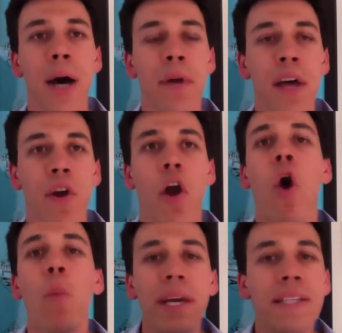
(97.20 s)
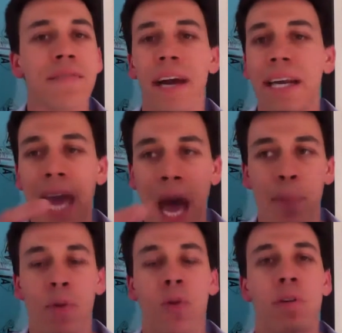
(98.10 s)
They're all hoping to find
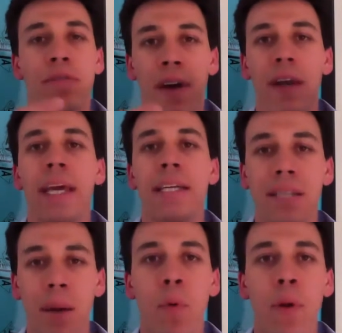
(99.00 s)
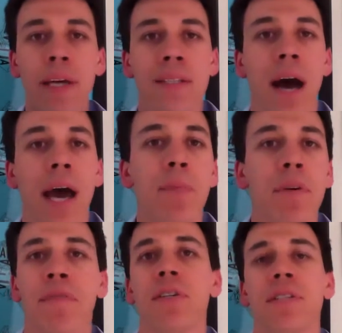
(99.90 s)
capital or funding at some point in time,
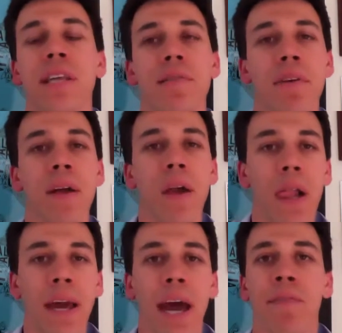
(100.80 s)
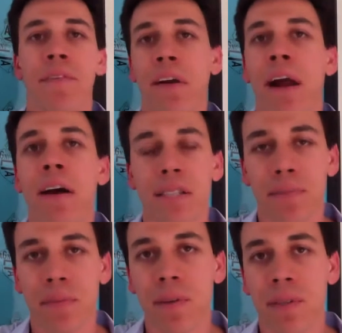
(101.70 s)
but first they've got to figure out
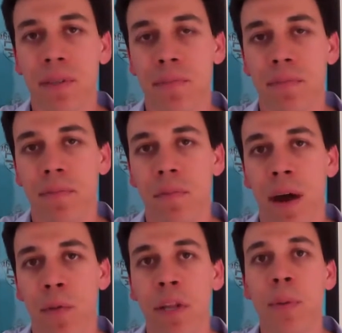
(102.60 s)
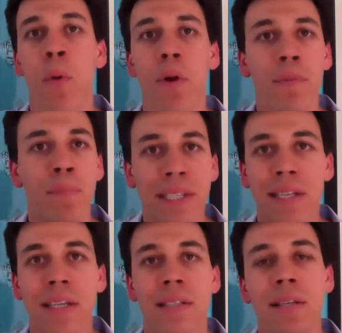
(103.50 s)
some really important
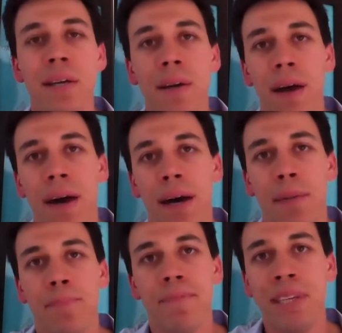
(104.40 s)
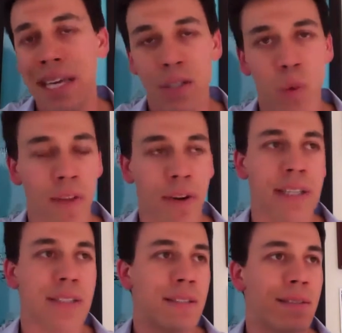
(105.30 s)
business needs, whether
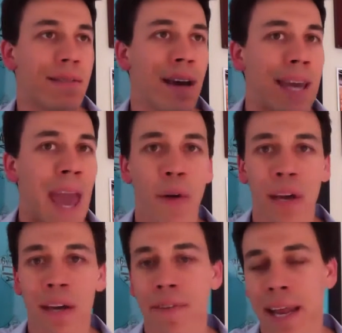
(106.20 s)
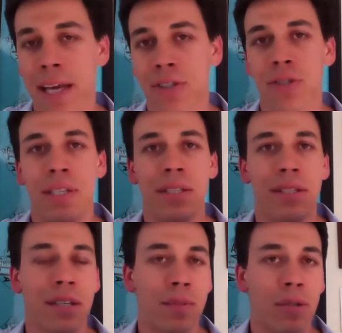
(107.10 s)
it's accounting and financial
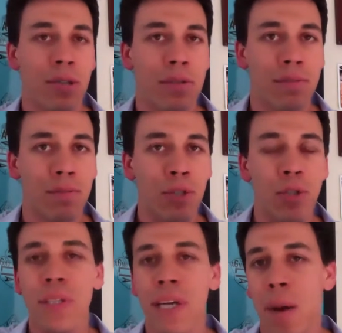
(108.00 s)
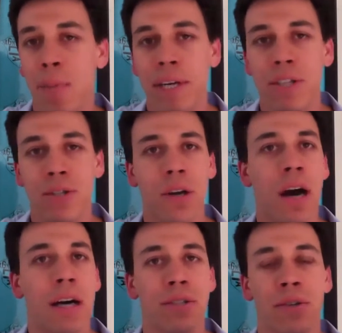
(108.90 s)
system, or reducing operational
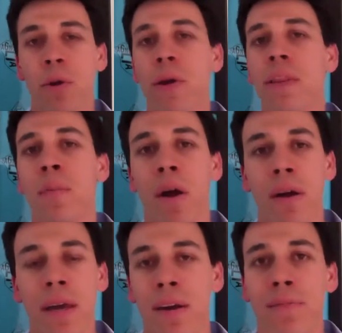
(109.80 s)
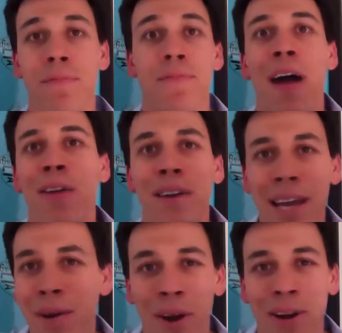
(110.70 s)
costs, or growing their market, or
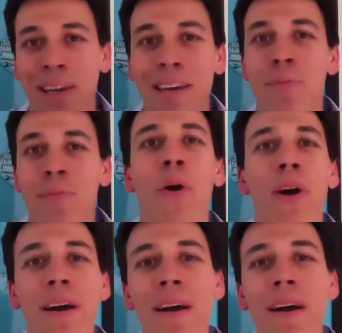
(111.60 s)
validating a market even more.